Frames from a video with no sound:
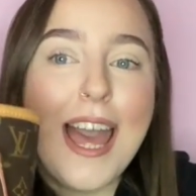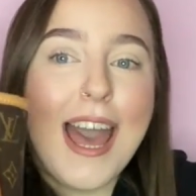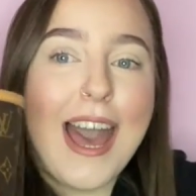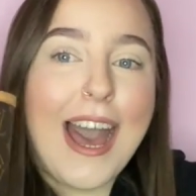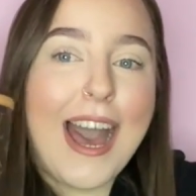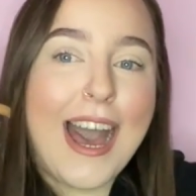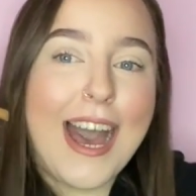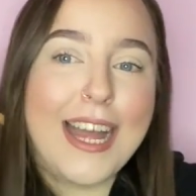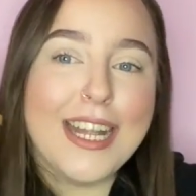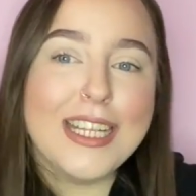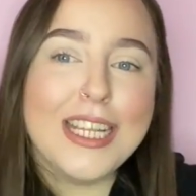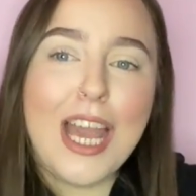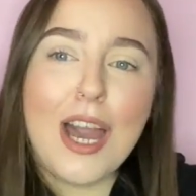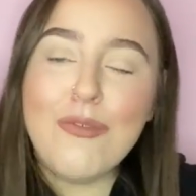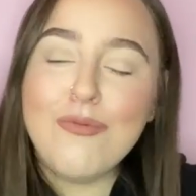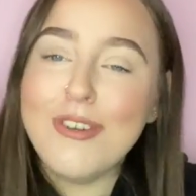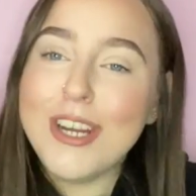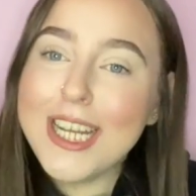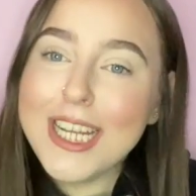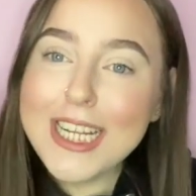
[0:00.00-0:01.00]
And yeah,
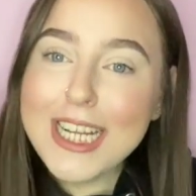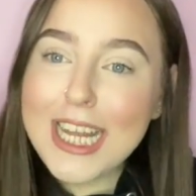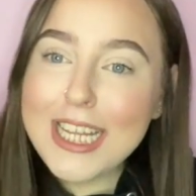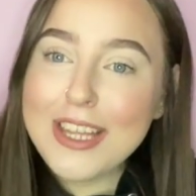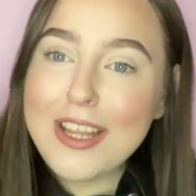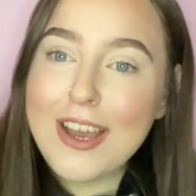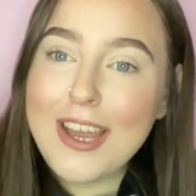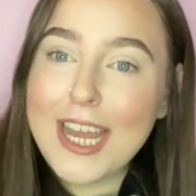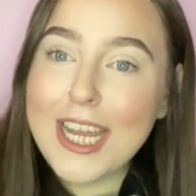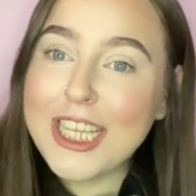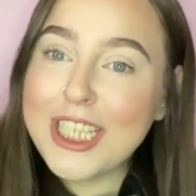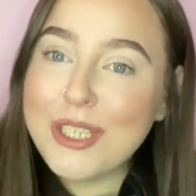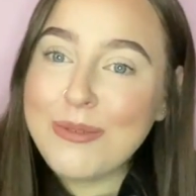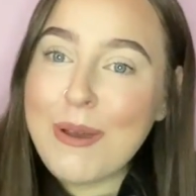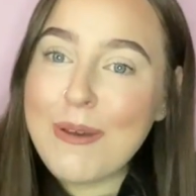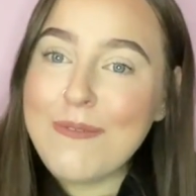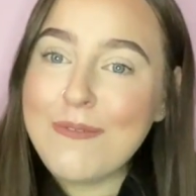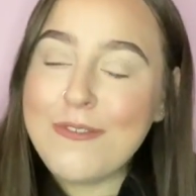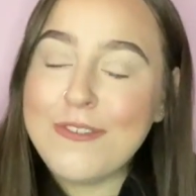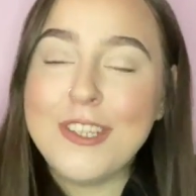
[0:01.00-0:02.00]
I'm really glad that I actually
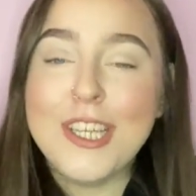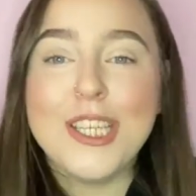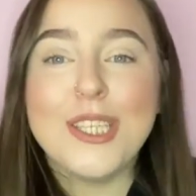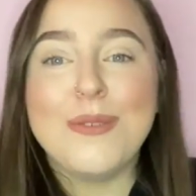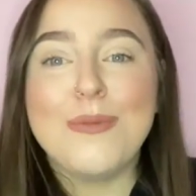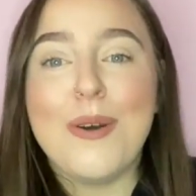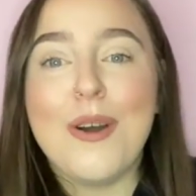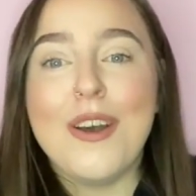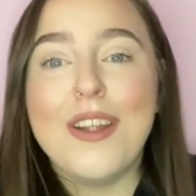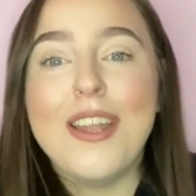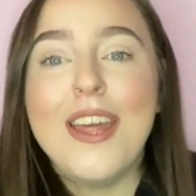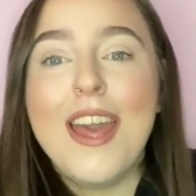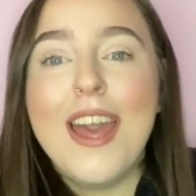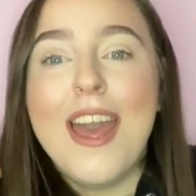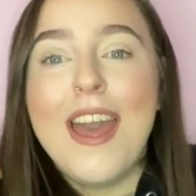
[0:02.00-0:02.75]
went for this one.